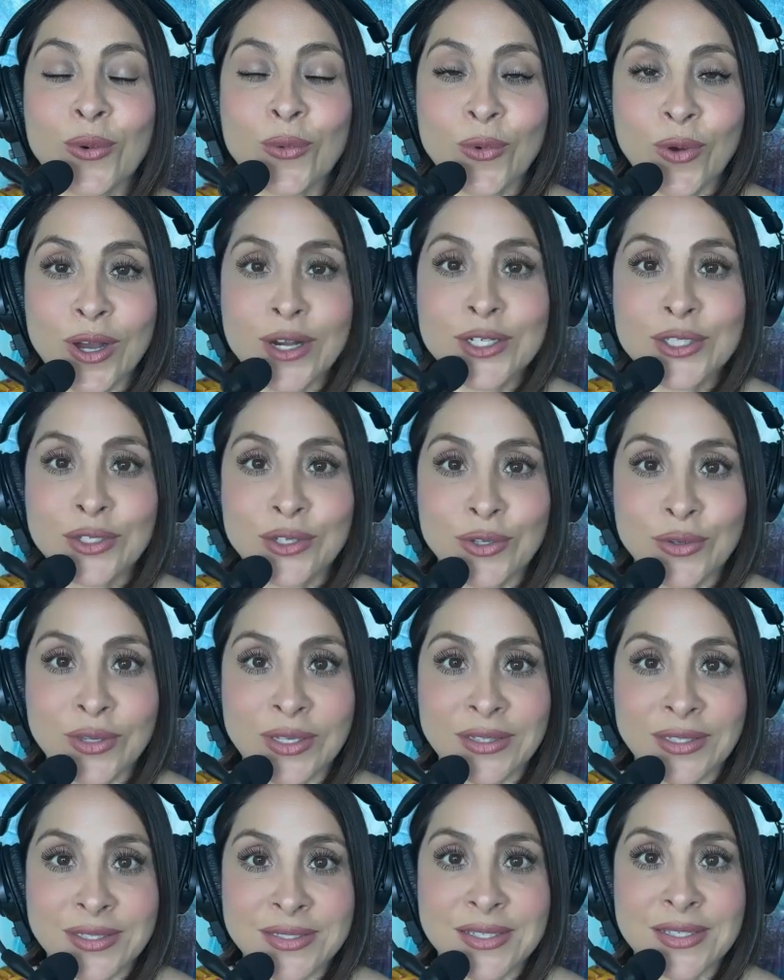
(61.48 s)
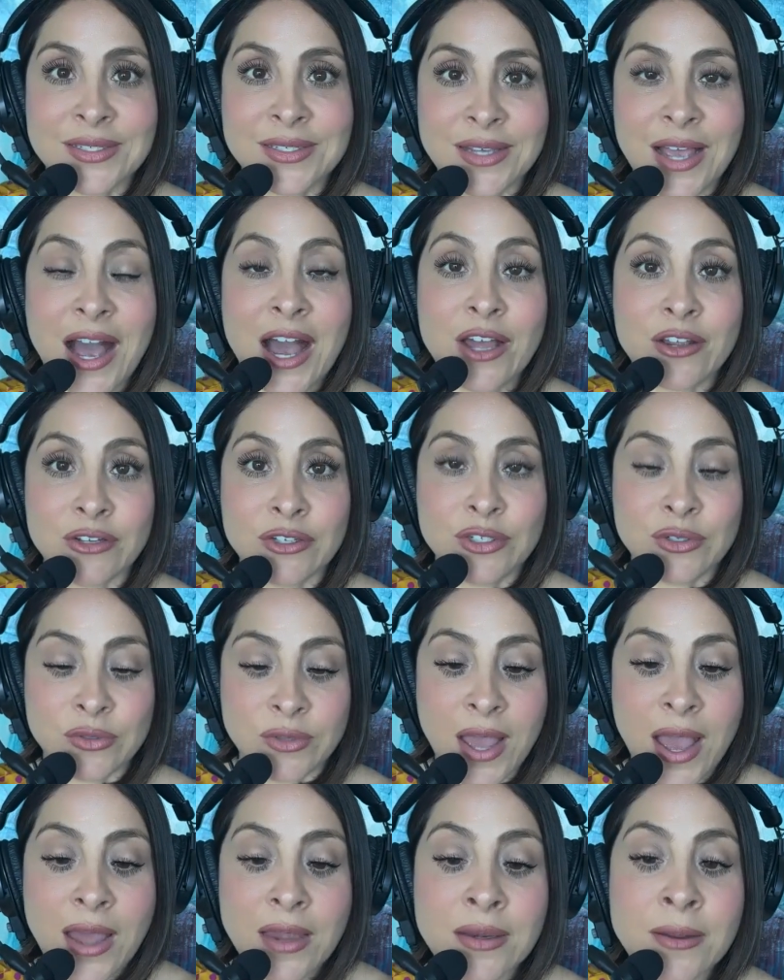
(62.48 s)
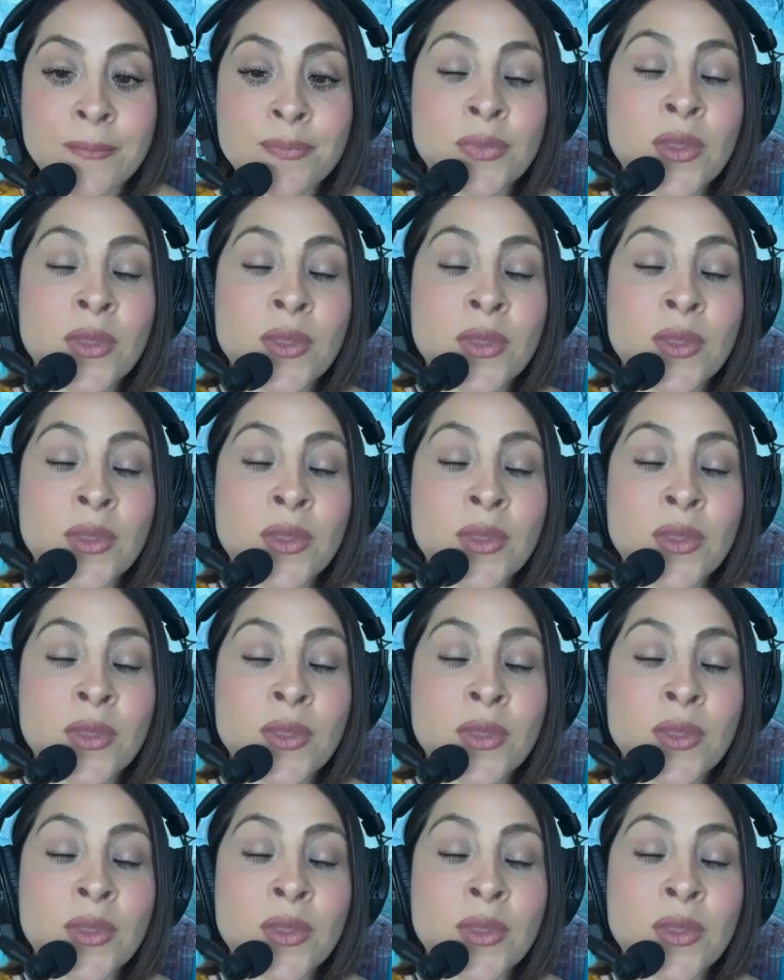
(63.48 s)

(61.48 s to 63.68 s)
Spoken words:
1 so you can listen to how to do that.